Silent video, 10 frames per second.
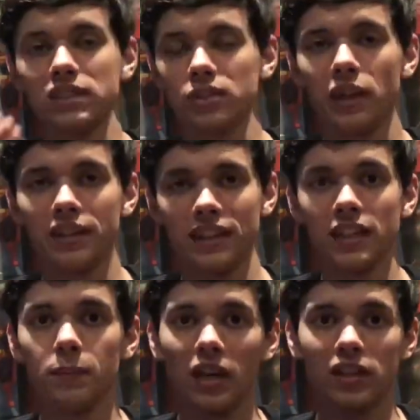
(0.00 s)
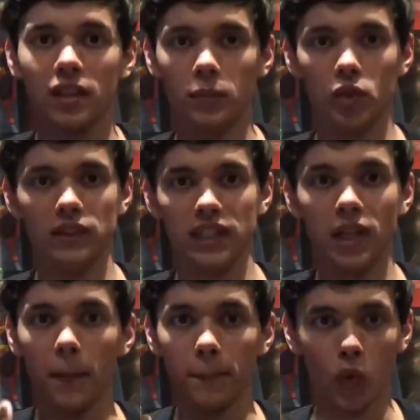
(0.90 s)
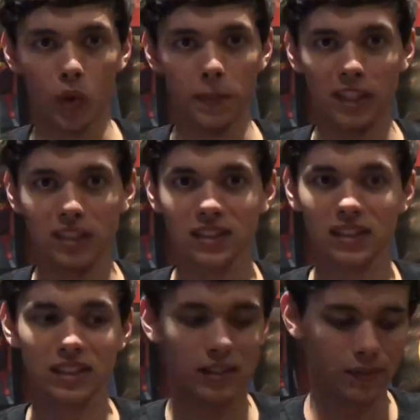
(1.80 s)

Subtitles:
do I think about the movie Morbius?